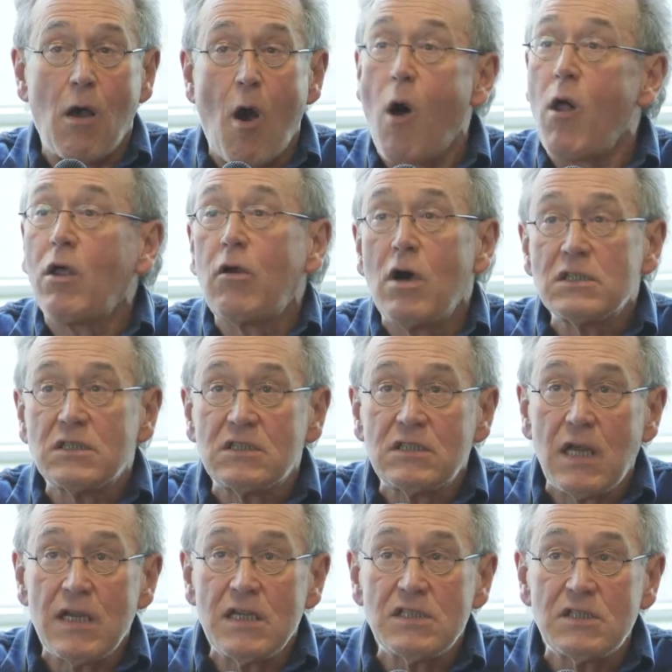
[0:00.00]
Holocaust
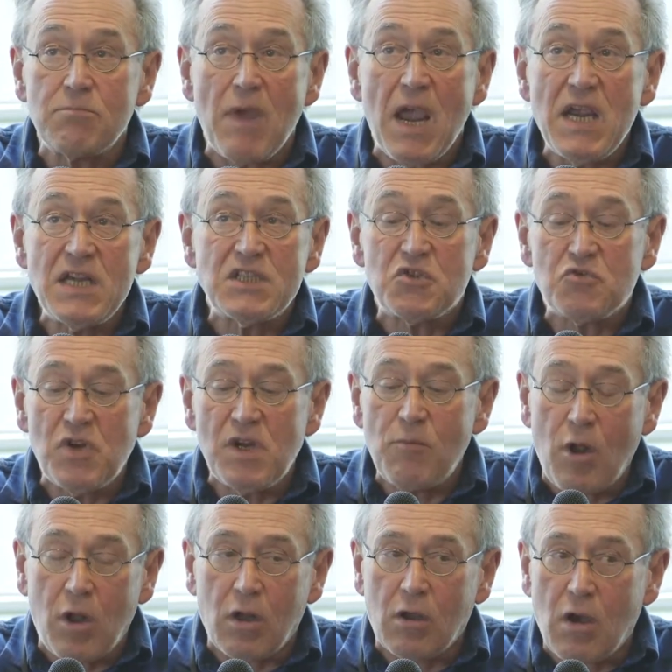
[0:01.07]
studies, mainstream
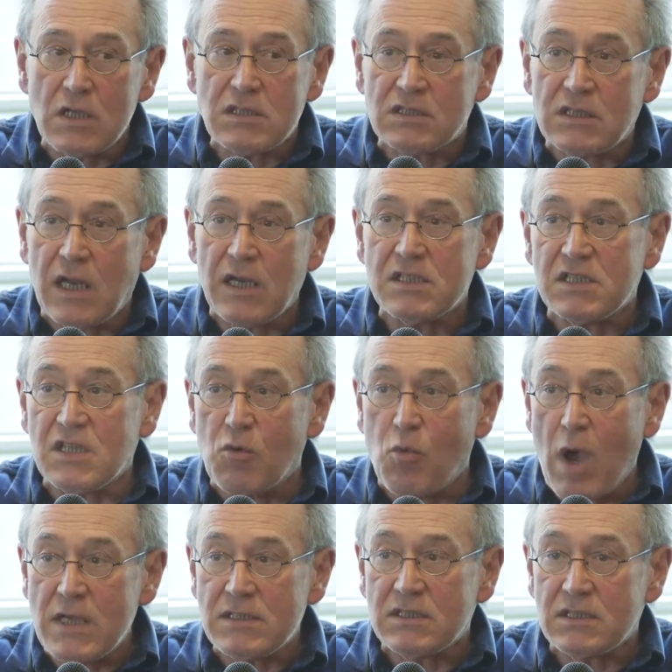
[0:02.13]
Holocaust studies in the
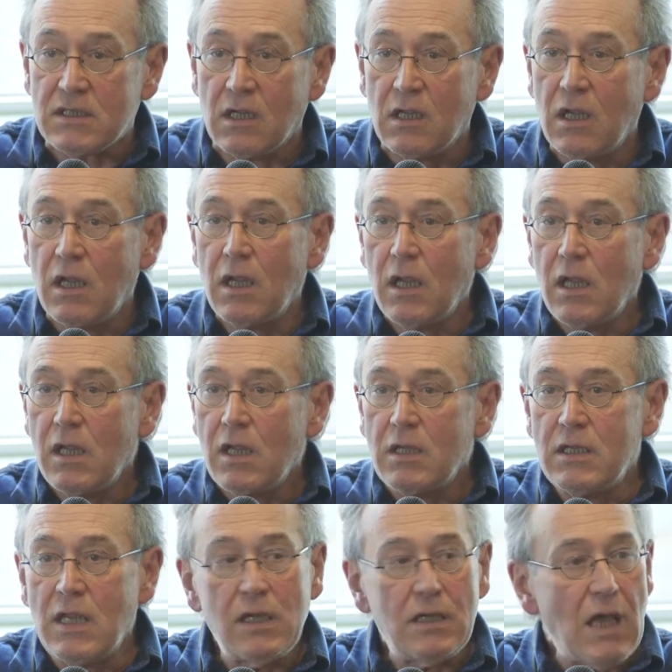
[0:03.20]
West,
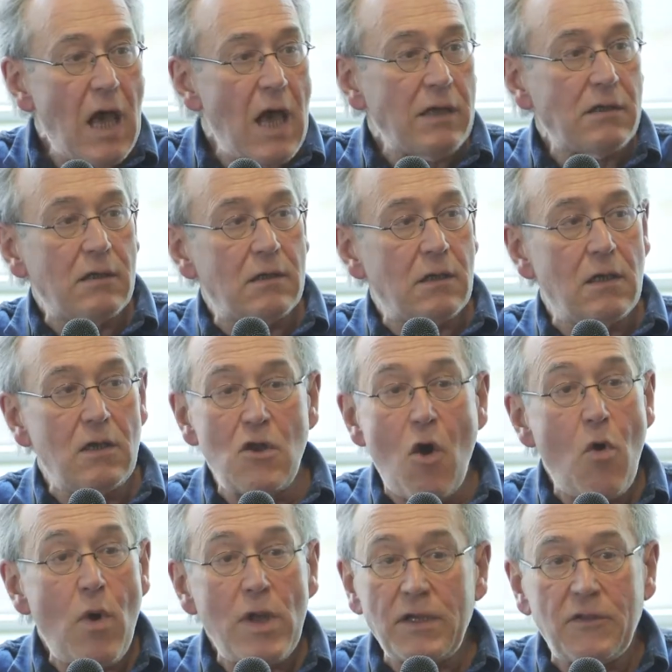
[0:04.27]
did not
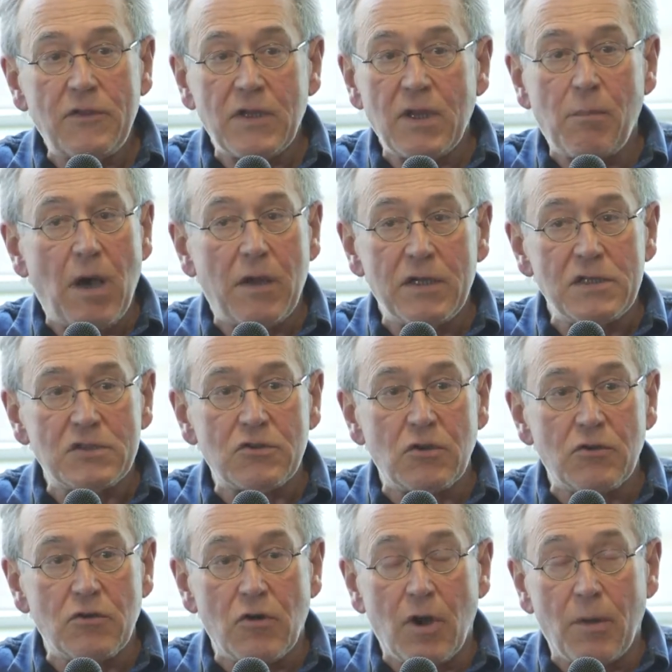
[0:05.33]
know anything about Eastern
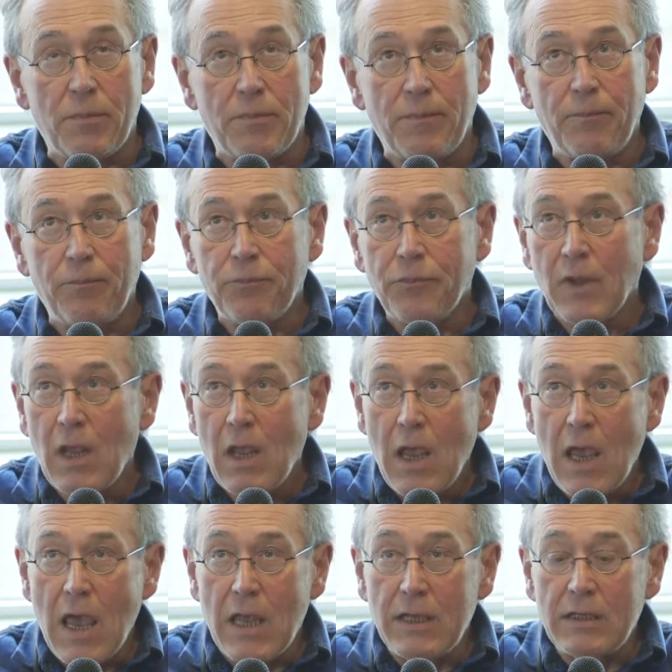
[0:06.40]
Europe.
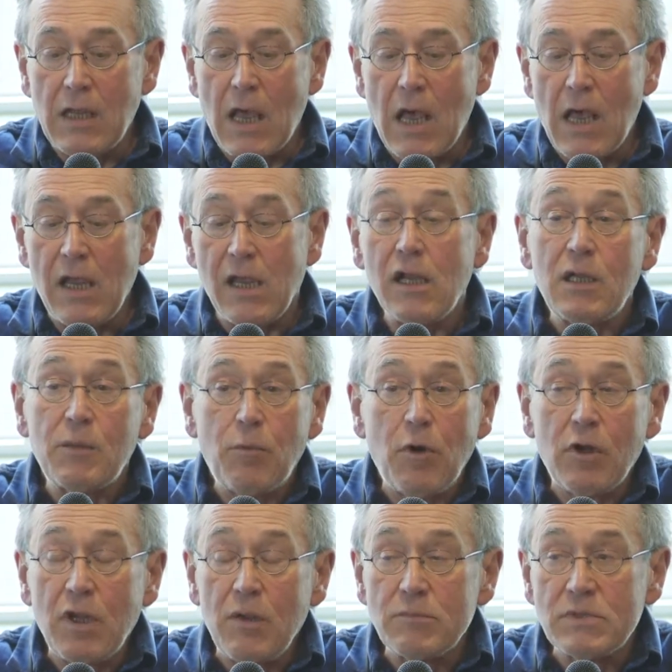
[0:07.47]
And
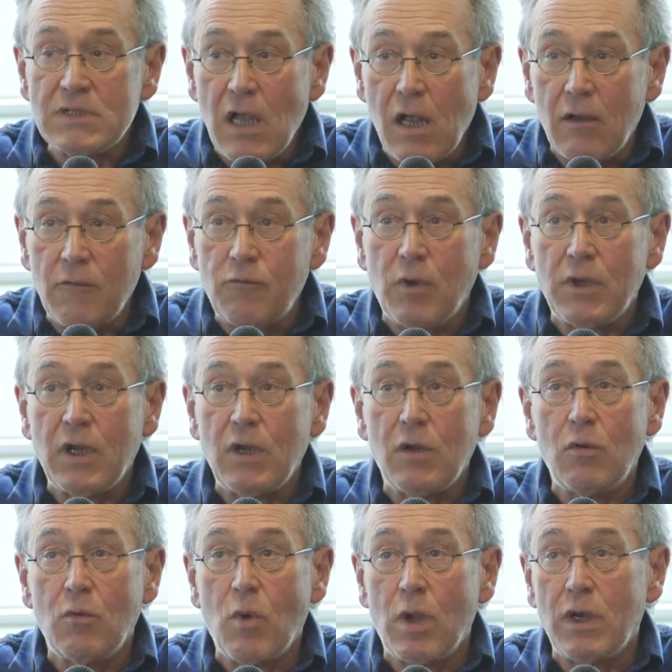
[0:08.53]
Hilberg himself, when
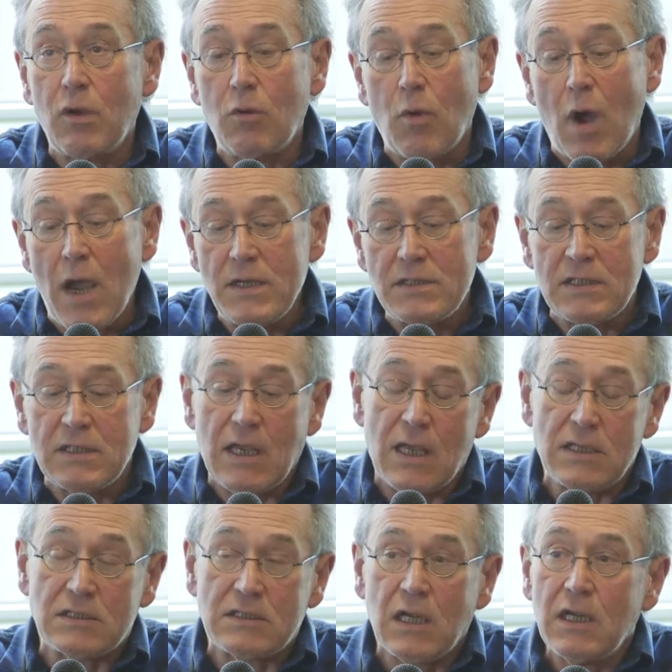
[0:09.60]
he writes, he
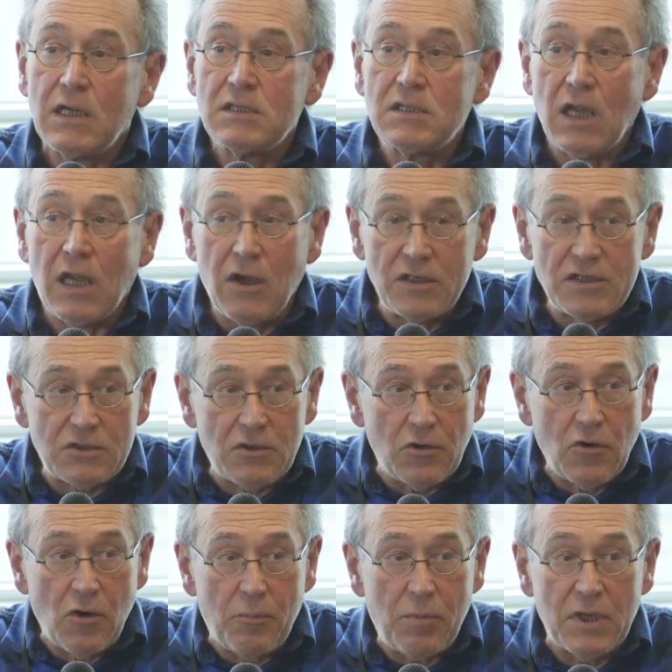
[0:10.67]
has Eastern
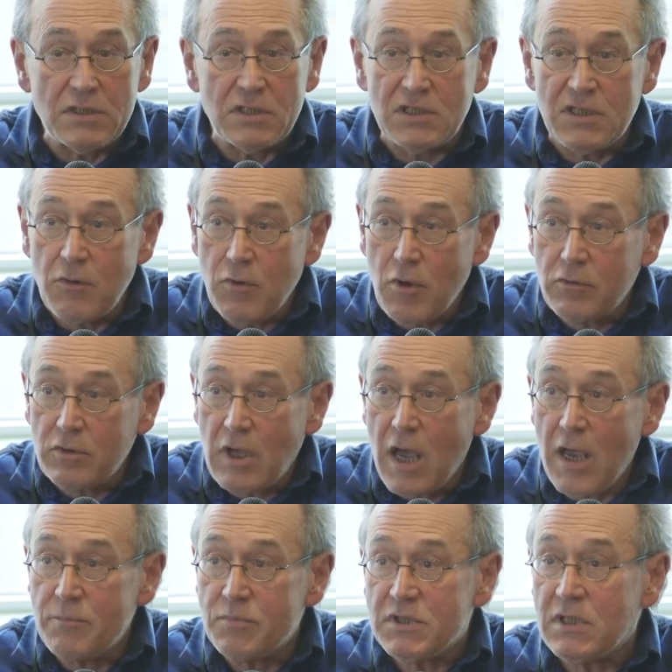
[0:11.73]
European
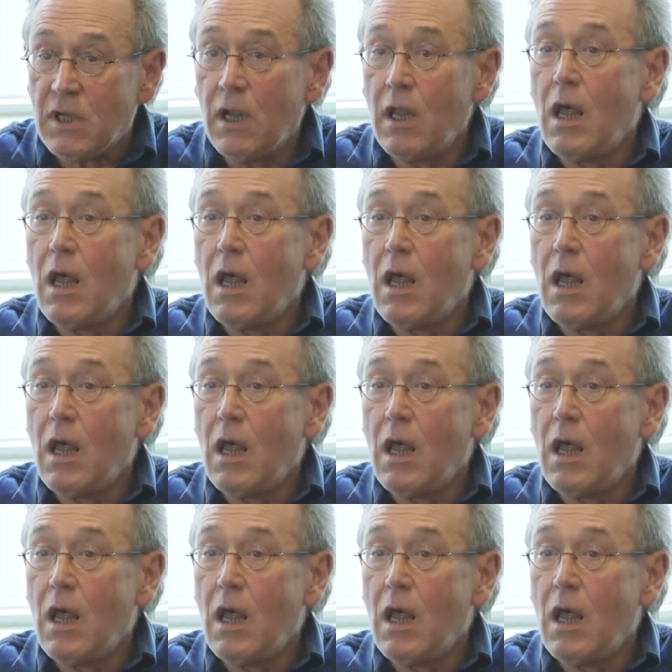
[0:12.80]
stereotypes.